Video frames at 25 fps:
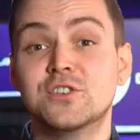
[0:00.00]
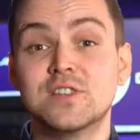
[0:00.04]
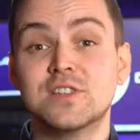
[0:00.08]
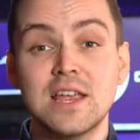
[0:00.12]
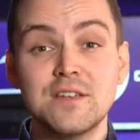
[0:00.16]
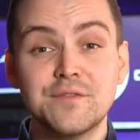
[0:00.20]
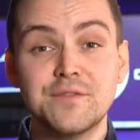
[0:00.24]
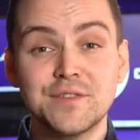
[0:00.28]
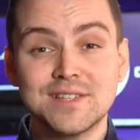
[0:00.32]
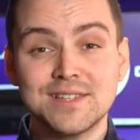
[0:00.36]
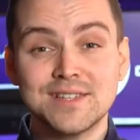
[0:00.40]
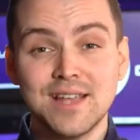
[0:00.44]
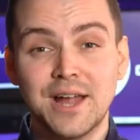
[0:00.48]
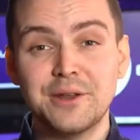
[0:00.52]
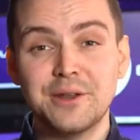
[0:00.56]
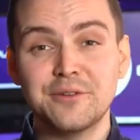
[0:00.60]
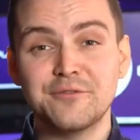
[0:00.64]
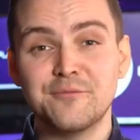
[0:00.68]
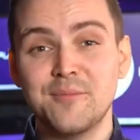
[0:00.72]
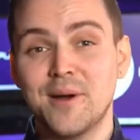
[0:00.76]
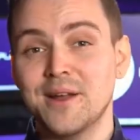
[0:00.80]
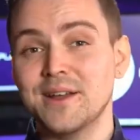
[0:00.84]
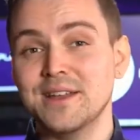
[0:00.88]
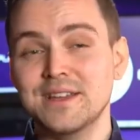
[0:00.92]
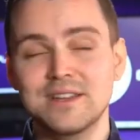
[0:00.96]
save a ton of
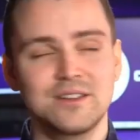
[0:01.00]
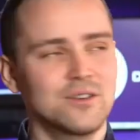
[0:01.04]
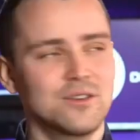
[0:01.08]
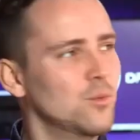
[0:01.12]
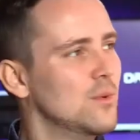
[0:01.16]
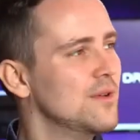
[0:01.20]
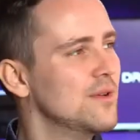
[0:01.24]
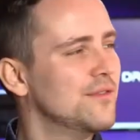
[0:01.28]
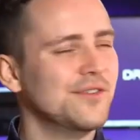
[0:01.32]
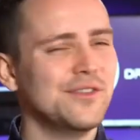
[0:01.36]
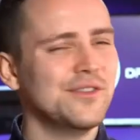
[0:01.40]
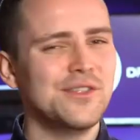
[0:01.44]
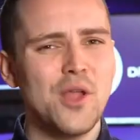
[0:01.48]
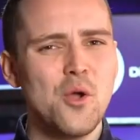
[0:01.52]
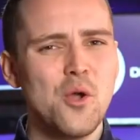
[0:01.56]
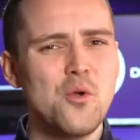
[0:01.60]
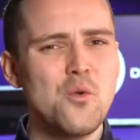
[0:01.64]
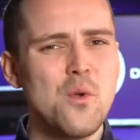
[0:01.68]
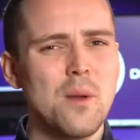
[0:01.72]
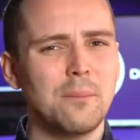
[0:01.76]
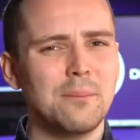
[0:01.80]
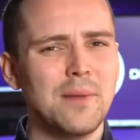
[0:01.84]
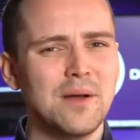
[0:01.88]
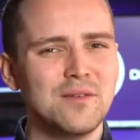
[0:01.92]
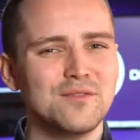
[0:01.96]
money with no
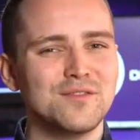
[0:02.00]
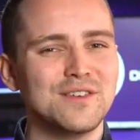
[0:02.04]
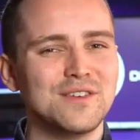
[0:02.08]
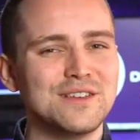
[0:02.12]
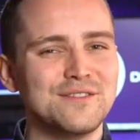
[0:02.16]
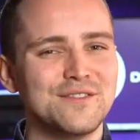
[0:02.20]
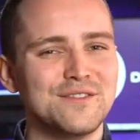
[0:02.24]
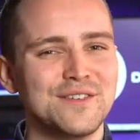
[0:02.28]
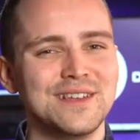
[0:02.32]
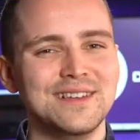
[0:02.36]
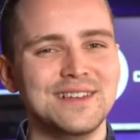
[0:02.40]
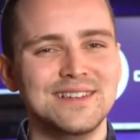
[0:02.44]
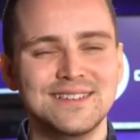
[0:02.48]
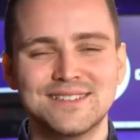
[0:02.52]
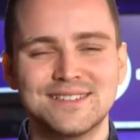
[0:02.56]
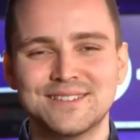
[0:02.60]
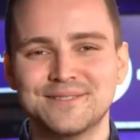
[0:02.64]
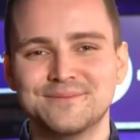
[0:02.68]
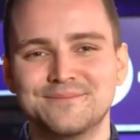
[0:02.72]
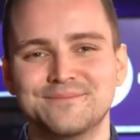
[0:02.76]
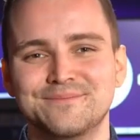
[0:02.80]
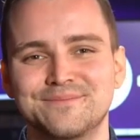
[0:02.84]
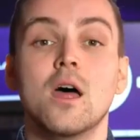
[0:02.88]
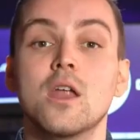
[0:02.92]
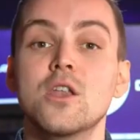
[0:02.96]
monthly fees.
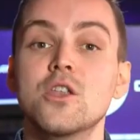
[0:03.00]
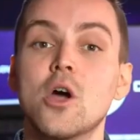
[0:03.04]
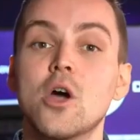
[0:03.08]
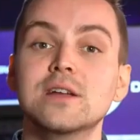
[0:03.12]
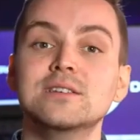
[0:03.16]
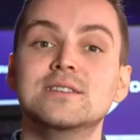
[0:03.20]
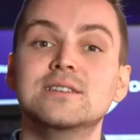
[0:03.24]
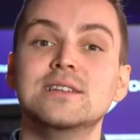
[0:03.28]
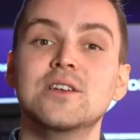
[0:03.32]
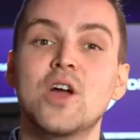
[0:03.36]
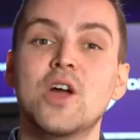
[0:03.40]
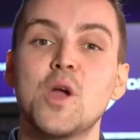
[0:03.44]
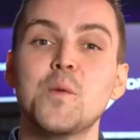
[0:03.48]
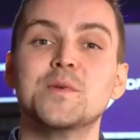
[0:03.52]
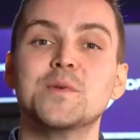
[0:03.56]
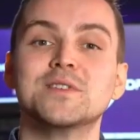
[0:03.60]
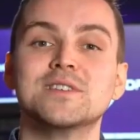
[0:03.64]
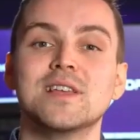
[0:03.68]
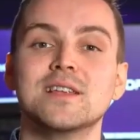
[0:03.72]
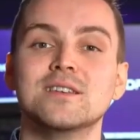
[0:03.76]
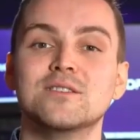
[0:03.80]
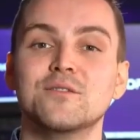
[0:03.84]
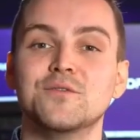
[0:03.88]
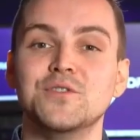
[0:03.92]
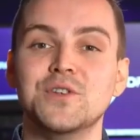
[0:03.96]

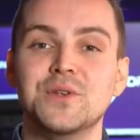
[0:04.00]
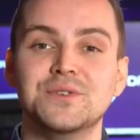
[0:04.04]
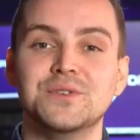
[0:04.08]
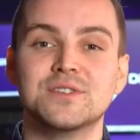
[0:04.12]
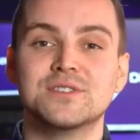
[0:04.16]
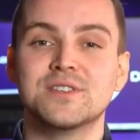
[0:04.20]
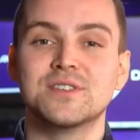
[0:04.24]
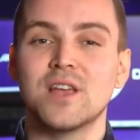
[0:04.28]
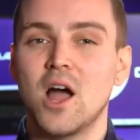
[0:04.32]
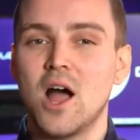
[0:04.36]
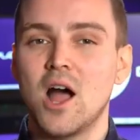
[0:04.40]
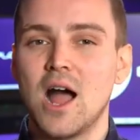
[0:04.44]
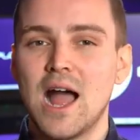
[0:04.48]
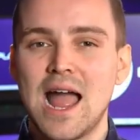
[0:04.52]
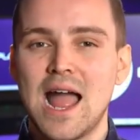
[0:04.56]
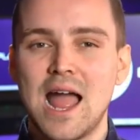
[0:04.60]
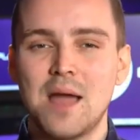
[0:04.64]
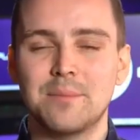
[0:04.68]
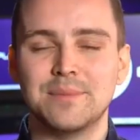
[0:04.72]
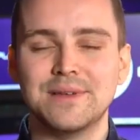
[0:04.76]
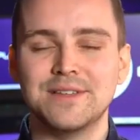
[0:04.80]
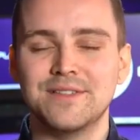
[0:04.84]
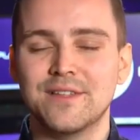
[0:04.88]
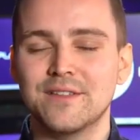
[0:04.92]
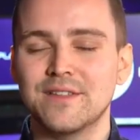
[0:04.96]
99% of users are
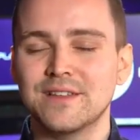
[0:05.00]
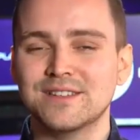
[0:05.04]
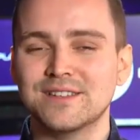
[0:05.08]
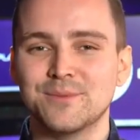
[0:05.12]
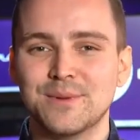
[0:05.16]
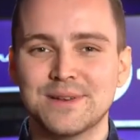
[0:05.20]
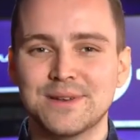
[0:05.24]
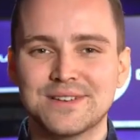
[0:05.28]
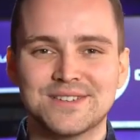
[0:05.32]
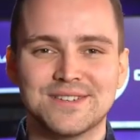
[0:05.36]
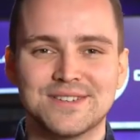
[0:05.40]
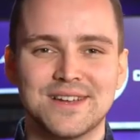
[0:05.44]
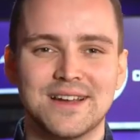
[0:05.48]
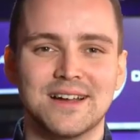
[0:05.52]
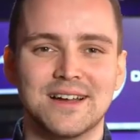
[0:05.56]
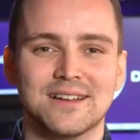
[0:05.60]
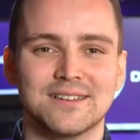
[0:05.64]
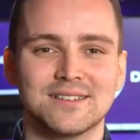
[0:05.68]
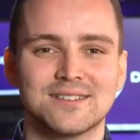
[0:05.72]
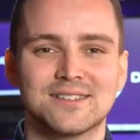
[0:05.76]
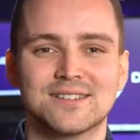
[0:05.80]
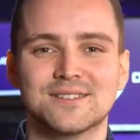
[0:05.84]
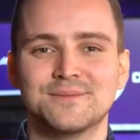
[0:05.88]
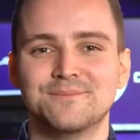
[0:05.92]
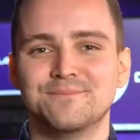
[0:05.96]
happy that they switched to
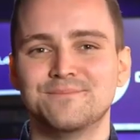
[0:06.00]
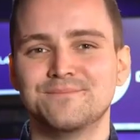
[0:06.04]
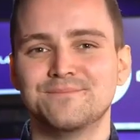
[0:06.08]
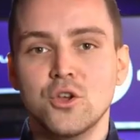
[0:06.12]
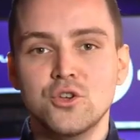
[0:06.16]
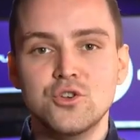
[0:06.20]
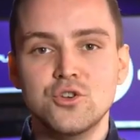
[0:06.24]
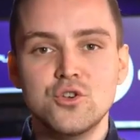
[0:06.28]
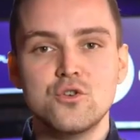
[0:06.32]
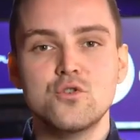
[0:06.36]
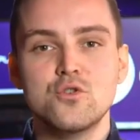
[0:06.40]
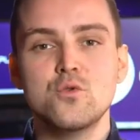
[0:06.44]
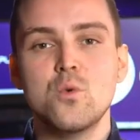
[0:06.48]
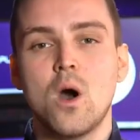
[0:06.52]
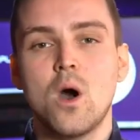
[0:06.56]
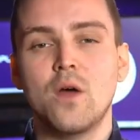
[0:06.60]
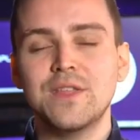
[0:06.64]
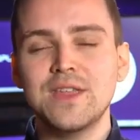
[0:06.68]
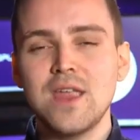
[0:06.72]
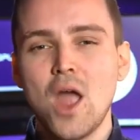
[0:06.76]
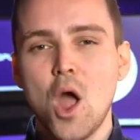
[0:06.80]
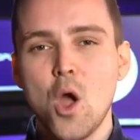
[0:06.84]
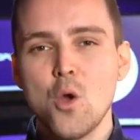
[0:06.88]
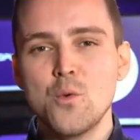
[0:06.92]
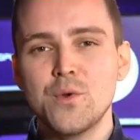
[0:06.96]
us. You are
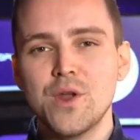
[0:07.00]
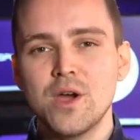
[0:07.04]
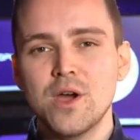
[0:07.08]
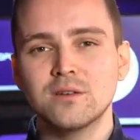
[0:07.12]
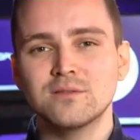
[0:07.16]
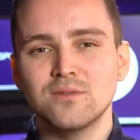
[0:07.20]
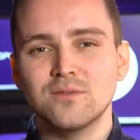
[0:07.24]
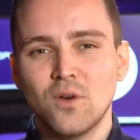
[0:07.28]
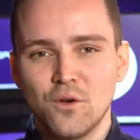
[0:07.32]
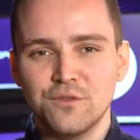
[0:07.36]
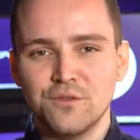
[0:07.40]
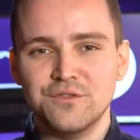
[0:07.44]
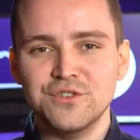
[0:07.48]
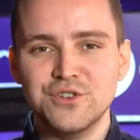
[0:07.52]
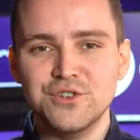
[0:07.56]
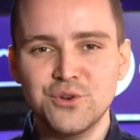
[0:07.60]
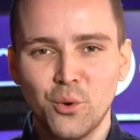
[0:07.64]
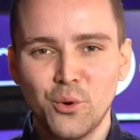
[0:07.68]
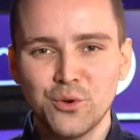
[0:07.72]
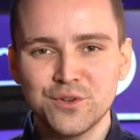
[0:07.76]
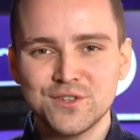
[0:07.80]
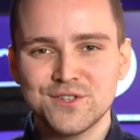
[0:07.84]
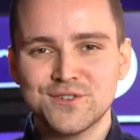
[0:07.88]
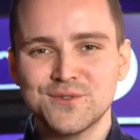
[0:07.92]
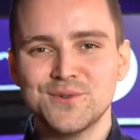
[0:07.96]
the owner of
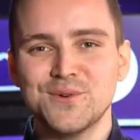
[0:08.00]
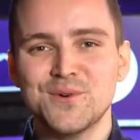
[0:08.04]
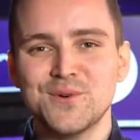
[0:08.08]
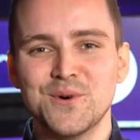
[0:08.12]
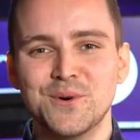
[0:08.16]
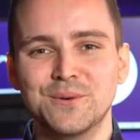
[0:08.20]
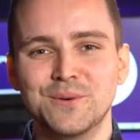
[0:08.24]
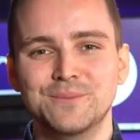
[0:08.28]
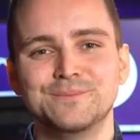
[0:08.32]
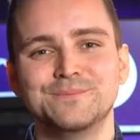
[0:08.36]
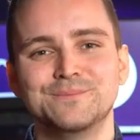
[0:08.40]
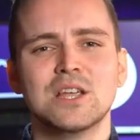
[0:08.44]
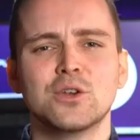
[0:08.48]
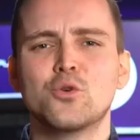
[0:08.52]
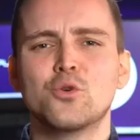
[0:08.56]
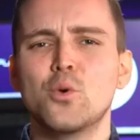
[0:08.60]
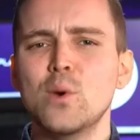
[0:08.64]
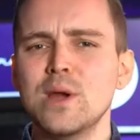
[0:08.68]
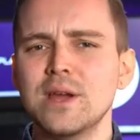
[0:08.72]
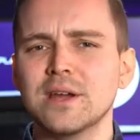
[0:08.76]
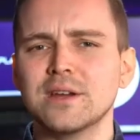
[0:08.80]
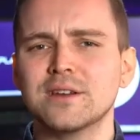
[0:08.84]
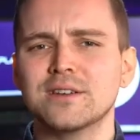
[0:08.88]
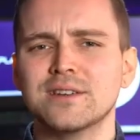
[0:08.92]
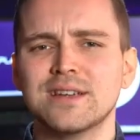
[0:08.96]
your store.
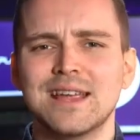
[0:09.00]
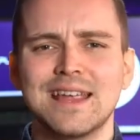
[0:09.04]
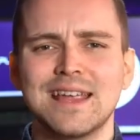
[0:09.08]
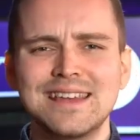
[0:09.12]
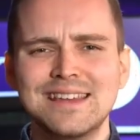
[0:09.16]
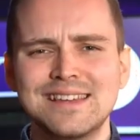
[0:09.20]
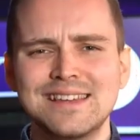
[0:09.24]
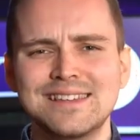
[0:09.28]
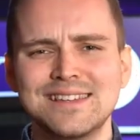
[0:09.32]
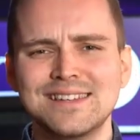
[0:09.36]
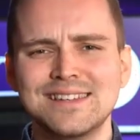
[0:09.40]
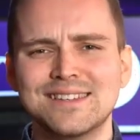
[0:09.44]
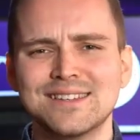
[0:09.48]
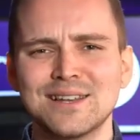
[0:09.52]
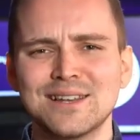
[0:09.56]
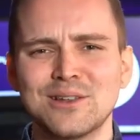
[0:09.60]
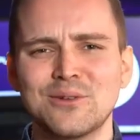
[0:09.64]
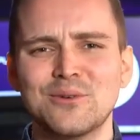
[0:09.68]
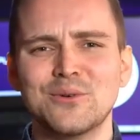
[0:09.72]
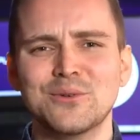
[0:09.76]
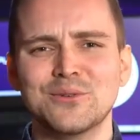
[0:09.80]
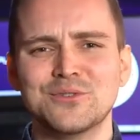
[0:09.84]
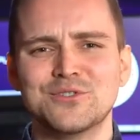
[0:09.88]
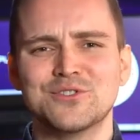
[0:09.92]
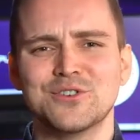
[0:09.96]
Quick, easy to
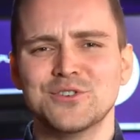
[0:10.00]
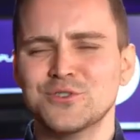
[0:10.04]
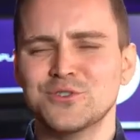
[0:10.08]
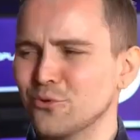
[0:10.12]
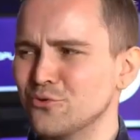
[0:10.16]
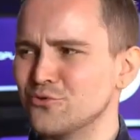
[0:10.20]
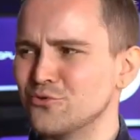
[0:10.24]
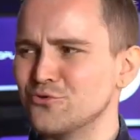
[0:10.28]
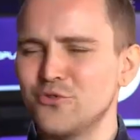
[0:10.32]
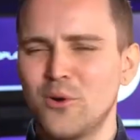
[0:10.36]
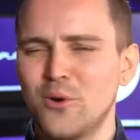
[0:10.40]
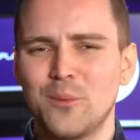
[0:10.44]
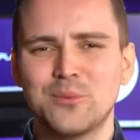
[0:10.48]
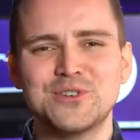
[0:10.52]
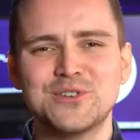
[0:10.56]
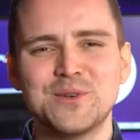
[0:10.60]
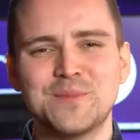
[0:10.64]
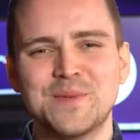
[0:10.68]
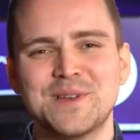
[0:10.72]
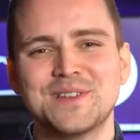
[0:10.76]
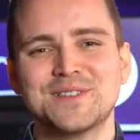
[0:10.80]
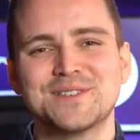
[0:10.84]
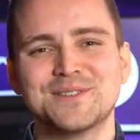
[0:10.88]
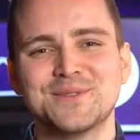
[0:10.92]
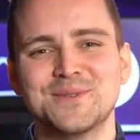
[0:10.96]
launch your
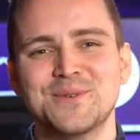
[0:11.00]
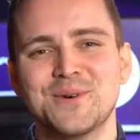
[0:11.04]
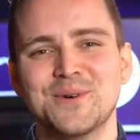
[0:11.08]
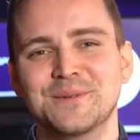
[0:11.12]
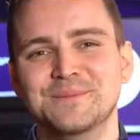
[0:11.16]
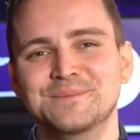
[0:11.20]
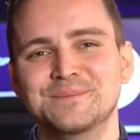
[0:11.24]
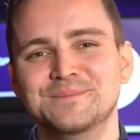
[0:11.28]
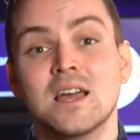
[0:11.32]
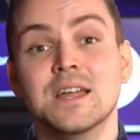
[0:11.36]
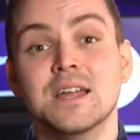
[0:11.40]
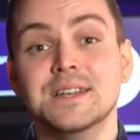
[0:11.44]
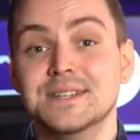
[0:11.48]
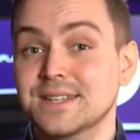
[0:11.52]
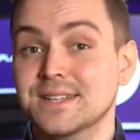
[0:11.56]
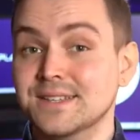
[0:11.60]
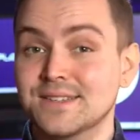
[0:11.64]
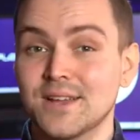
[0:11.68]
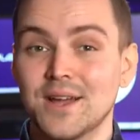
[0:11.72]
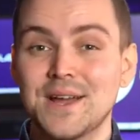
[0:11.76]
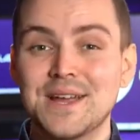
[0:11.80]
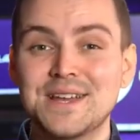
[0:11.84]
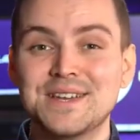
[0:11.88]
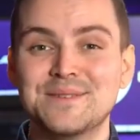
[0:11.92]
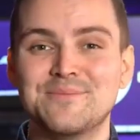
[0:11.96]
dropshipping store.
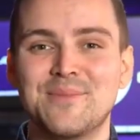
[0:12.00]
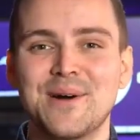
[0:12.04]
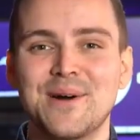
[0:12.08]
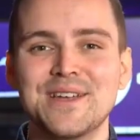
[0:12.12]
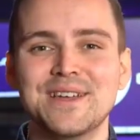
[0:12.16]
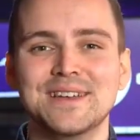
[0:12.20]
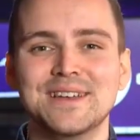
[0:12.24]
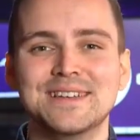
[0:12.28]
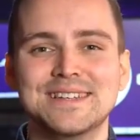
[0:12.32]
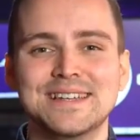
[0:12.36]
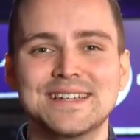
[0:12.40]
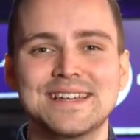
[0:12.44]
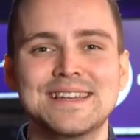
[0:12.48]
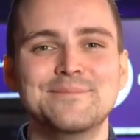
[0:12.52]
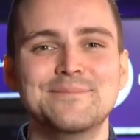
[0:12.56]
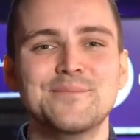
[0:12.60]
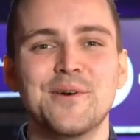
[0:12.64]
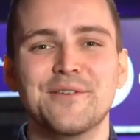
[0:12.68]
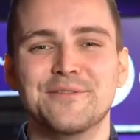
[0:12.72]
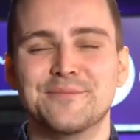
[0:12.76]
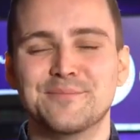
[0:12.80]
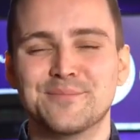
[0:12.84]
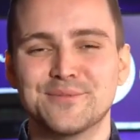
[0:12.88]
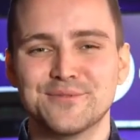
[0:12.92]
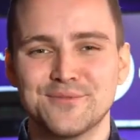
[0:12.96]
Designed by a team
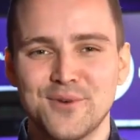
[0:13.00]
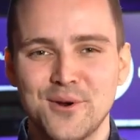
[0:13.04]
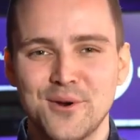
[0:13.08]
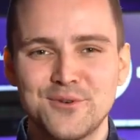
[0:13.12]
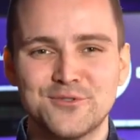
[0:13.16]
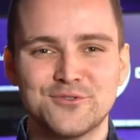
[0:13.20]
of pro